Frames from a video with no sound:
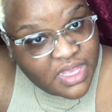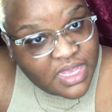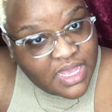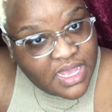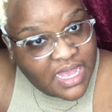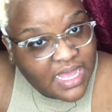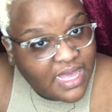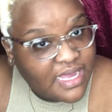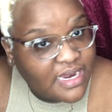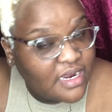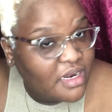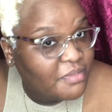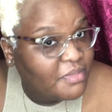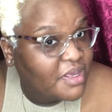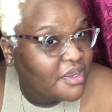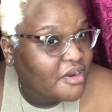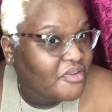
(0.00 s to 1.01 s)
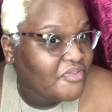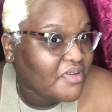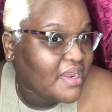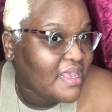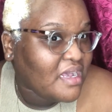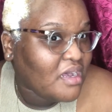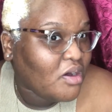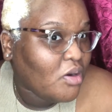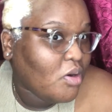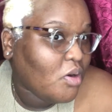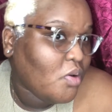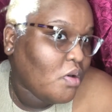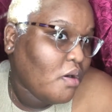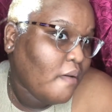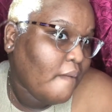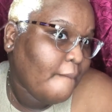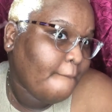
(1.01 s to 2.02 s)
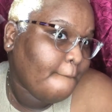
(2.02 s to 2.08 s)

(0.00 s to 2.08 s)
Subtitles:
I had it in my hair for like a whole.